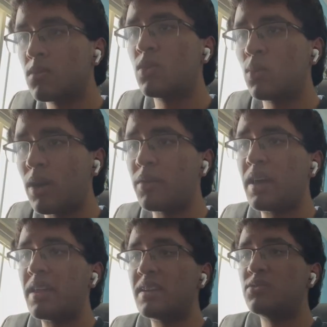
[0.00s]
well yeah
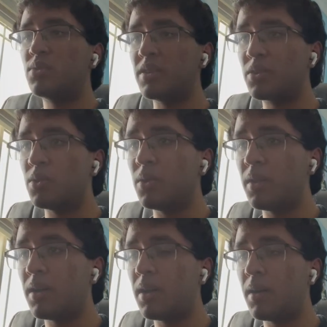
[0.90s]
that's really cool
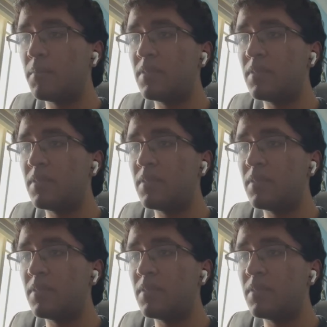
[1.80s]
um,